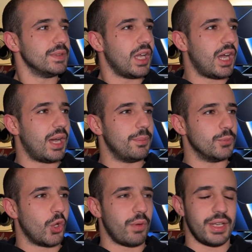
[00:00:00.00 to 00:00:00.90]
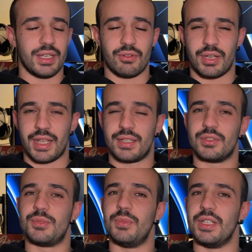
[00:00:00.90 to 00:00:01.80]
I'm nowhere near a native
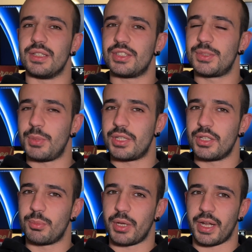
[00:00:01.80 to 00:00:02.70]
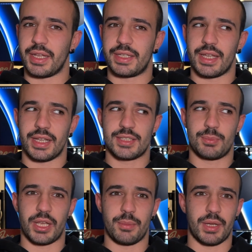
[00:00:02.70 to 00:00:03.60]
English speaker, but I can
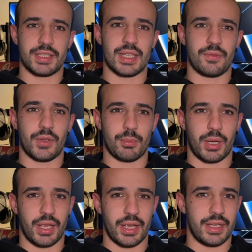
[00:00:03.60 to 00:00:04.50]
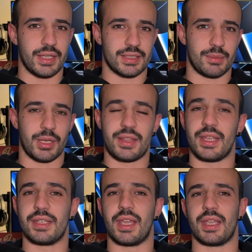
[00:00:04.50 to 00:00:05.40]
explain myself and my ideas and my
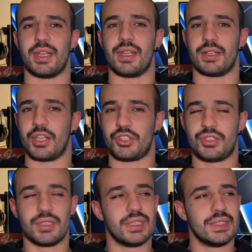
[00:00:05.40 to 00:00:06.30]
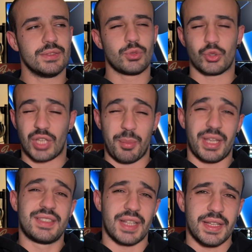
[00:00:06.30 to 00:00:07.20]
thinking in English to some
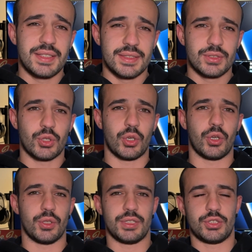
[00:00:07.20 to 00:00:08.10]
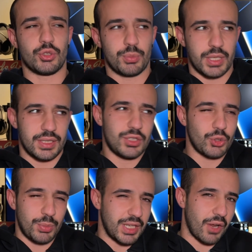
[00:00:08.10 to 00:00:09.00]
extent. So this should
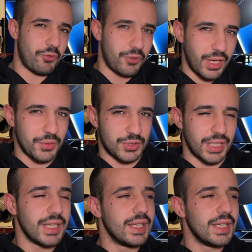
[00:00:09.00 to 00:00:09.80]
be enough, I'd say.